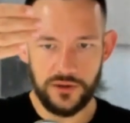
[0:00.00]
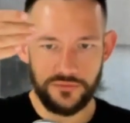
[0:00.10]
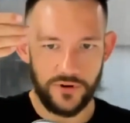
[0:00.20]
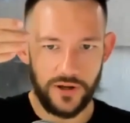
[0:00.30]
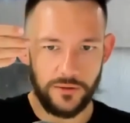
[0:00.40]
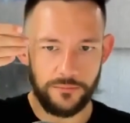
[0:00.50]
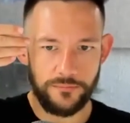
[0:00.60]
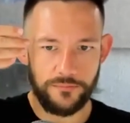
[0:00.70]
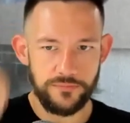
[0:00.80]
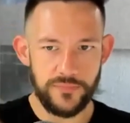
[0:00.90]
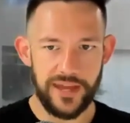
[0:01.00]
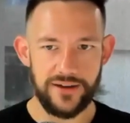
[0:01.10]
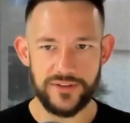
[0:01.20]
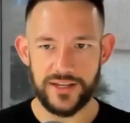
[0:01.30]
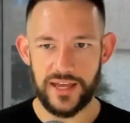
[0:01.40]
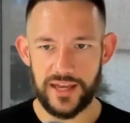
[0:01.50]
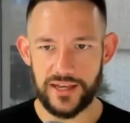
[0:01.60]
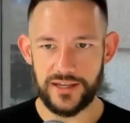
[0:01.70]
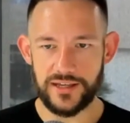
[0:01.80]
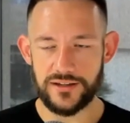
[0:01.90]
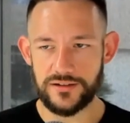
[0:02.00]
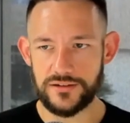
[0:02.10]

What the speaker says: from having a